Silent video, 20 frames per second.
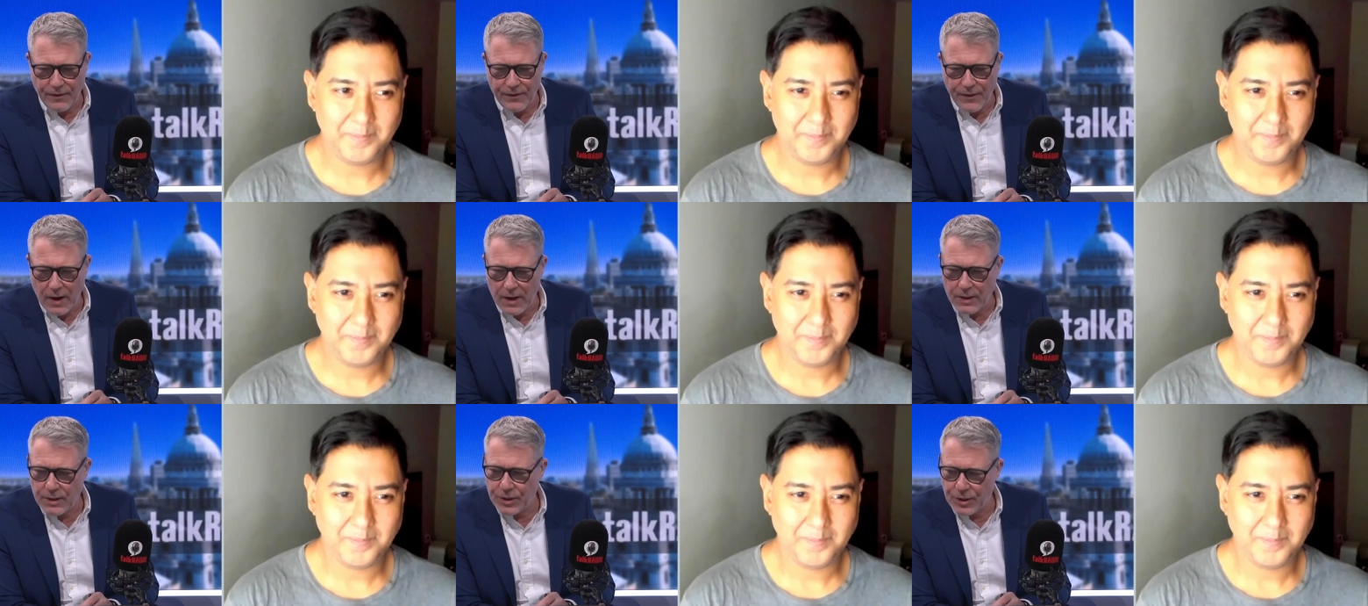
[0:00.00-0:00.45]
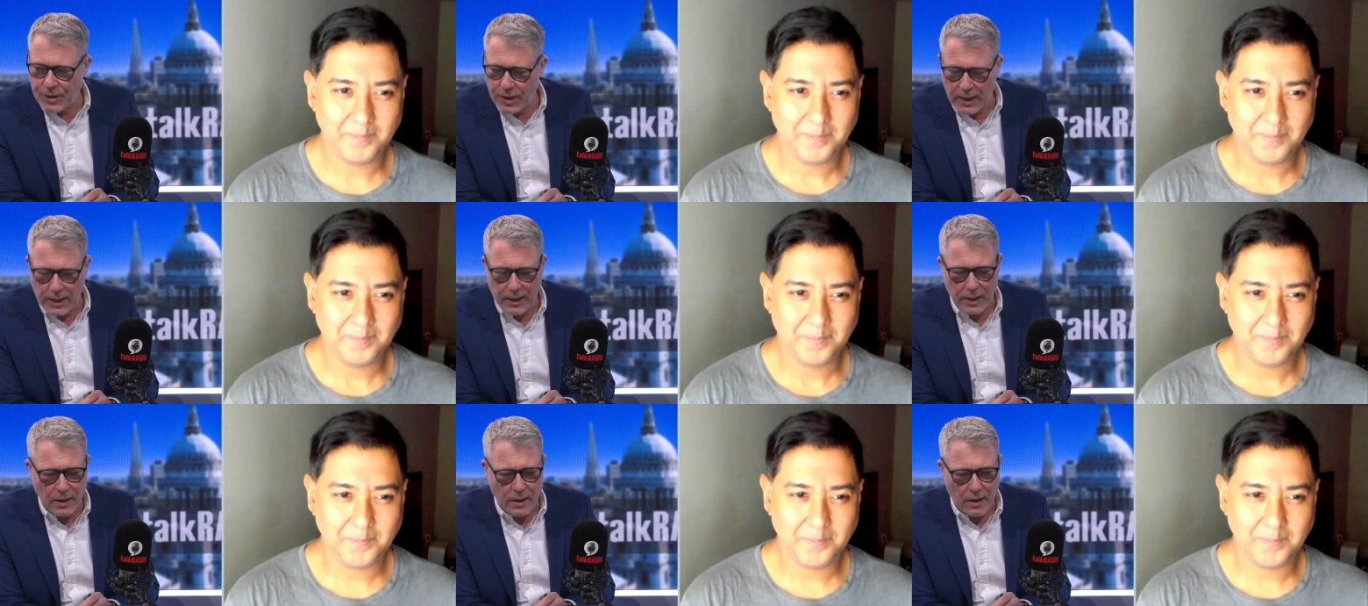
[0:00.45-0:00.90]
Speaker 1: The first
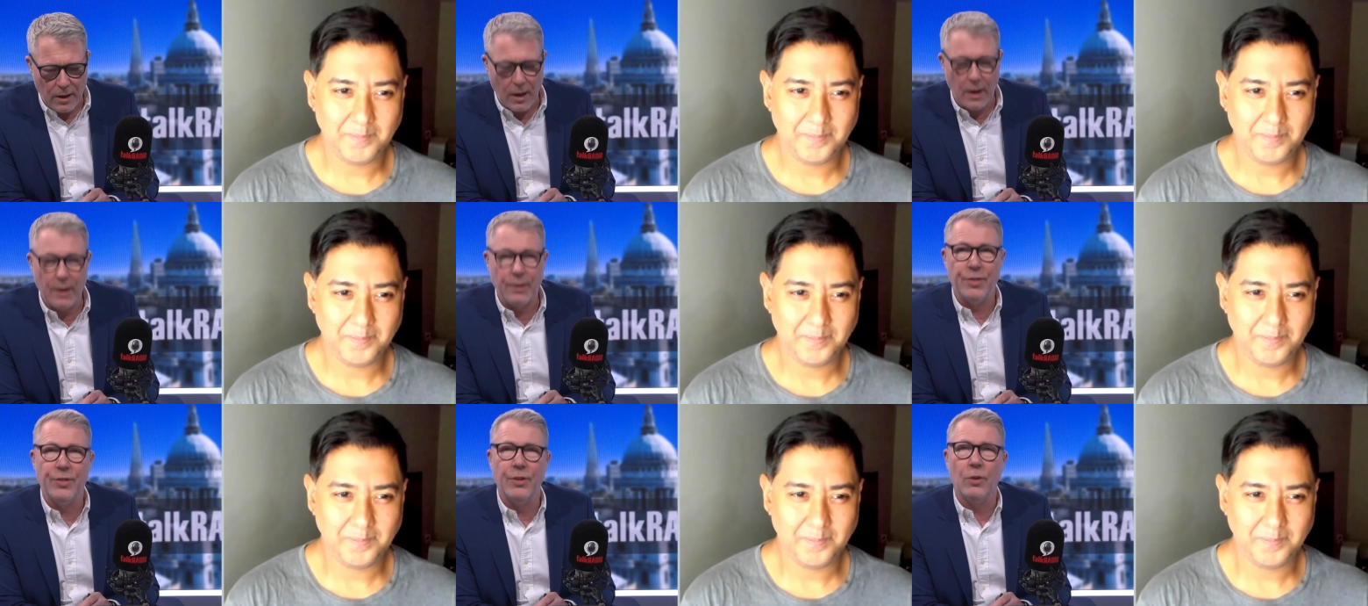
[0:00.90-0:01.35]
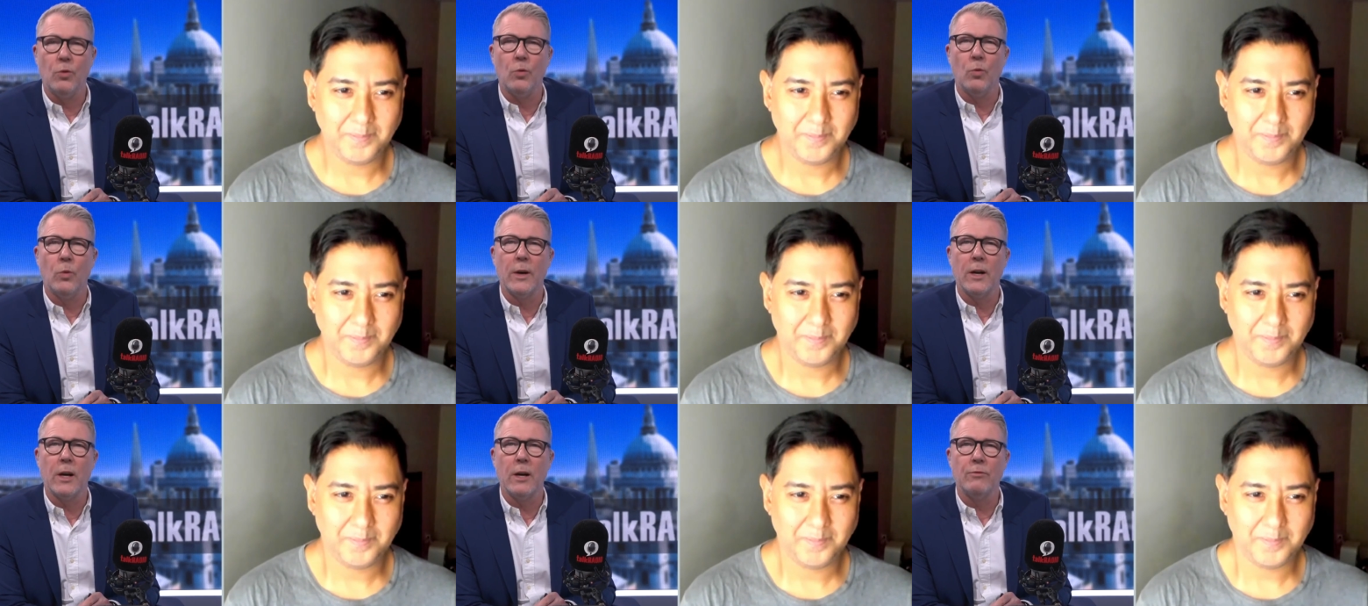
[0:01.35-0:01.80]
thing I thought
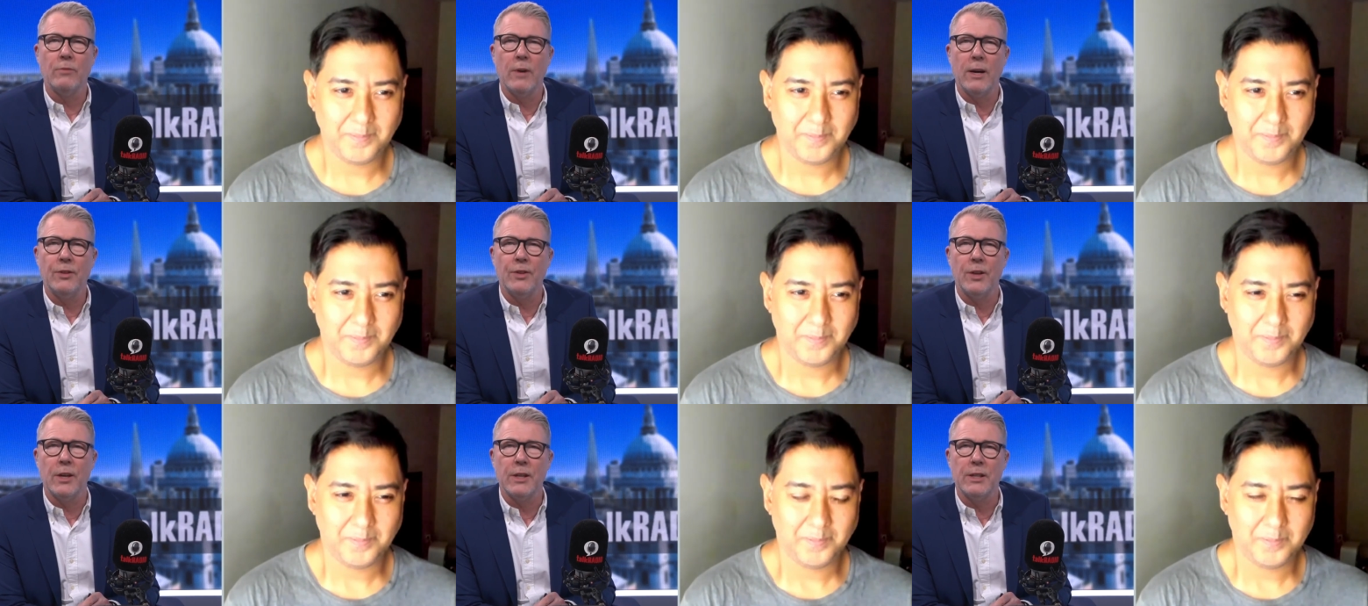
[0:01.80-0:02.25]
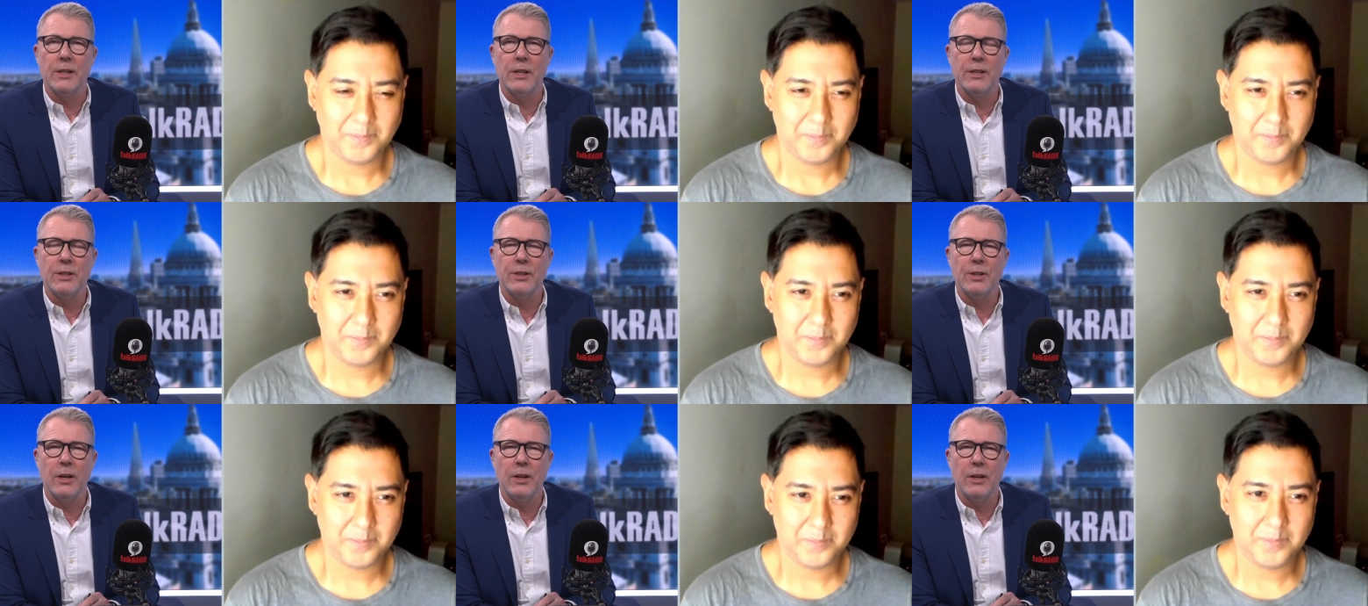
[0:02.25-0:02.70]
when I read this
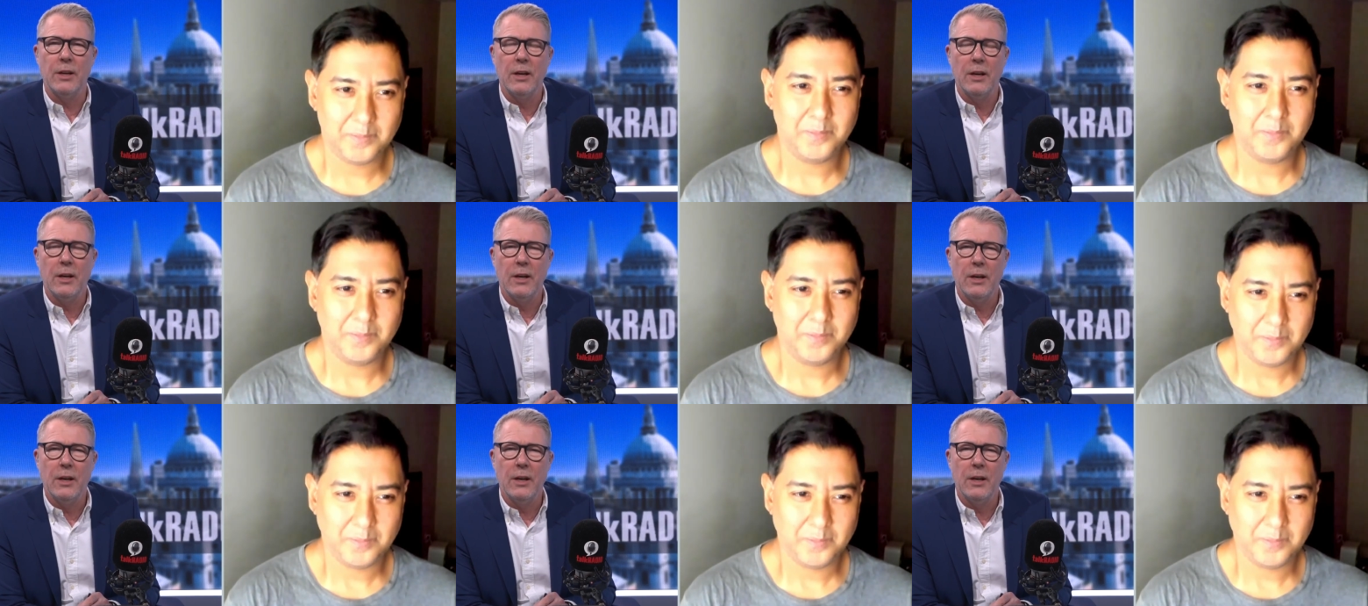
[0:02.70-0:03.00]
is that